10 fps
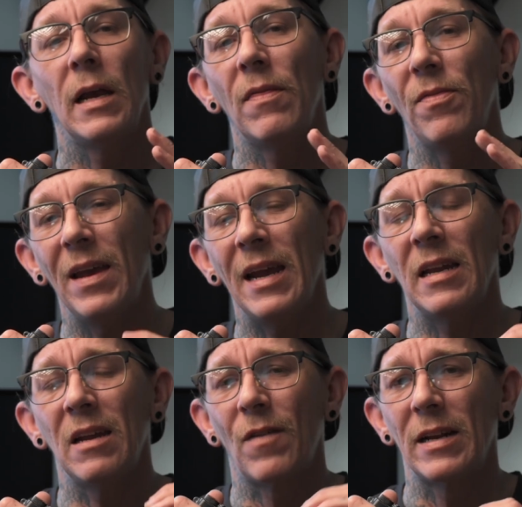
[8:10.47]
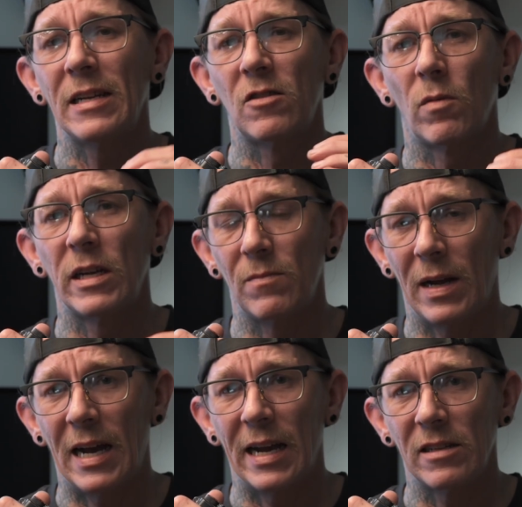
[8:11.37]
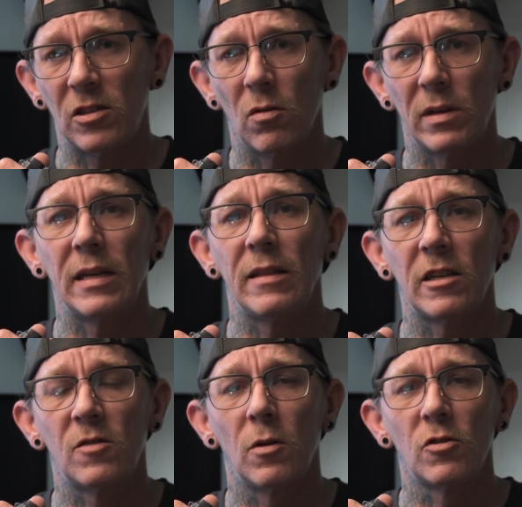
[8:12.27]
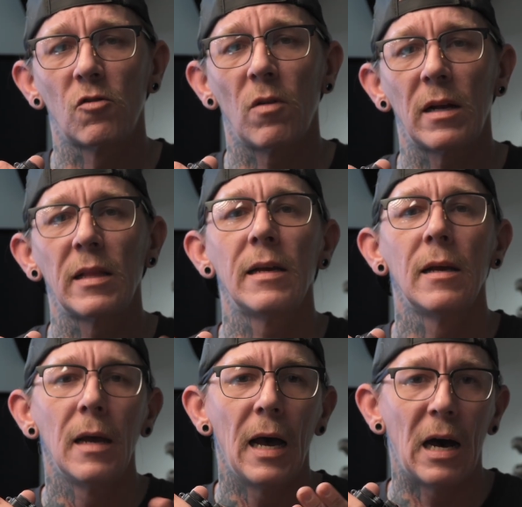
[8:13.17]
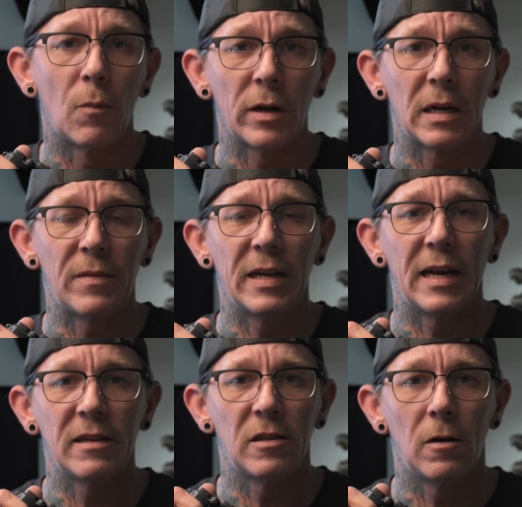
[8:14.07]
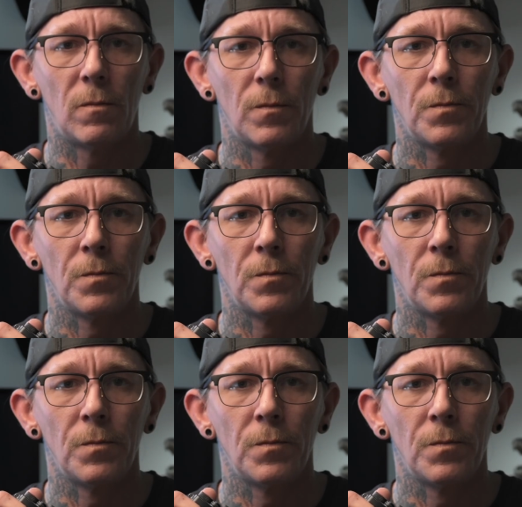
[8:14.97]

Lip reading: And then if I need to raise my ISO to get the exposure correctly, I'll bring up the ISO.